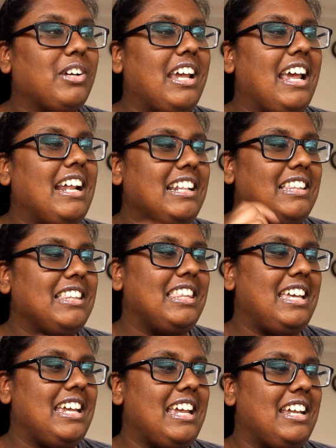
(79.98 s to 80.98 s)
in
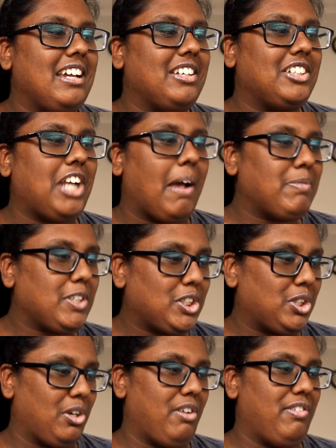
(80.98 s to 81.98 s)
the chapter
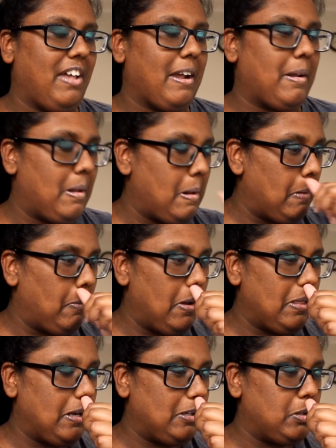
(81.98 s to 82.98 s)
sort of like where
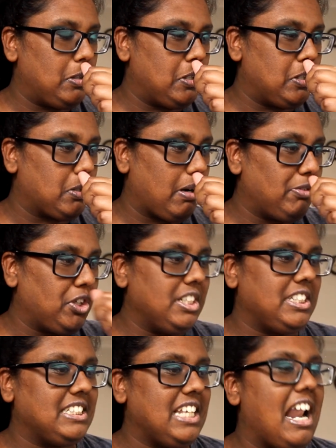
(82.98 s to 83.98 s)
they do the description,
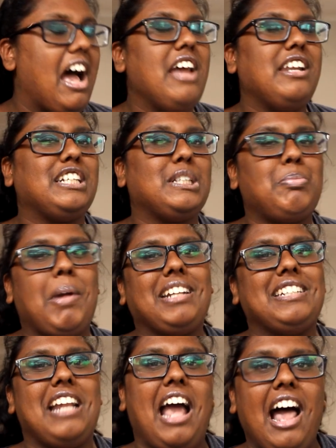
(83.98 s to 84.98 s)
it says an
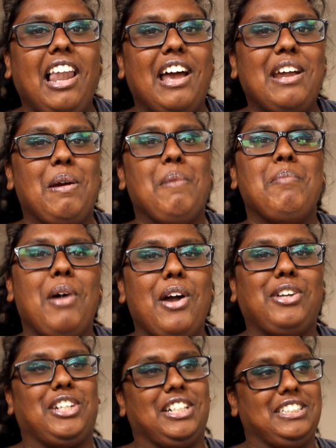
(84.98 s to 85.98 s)
unexpected ally
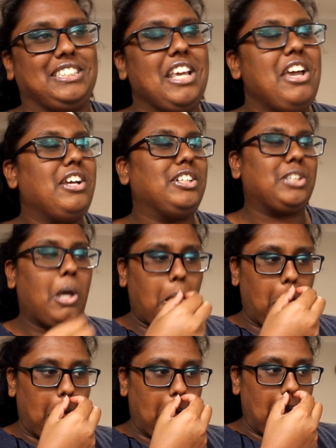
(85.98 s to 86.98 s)
emerges.
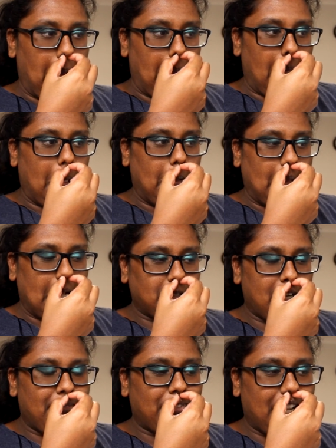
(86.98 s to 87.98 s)
So that's
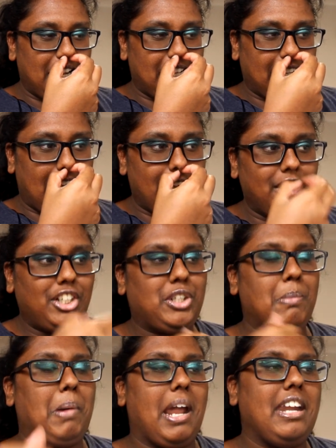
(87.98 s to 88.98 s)
what I'm thinking. Like, are they
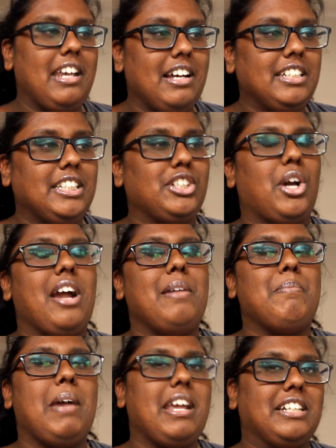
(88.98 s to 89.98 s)
debating us and trying to
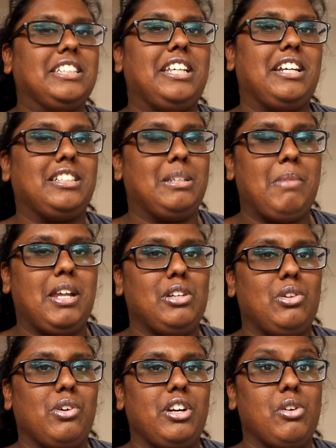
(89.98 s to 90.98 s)
make us think it's a
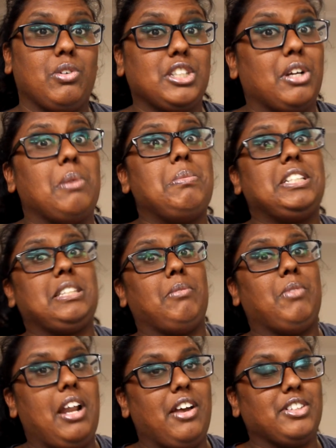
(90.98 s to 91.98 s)
Mandalorian, or is it going to be
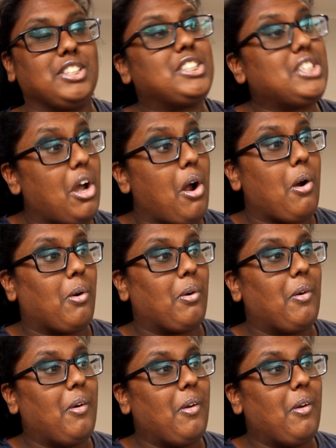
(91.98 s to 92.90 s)
someone else? So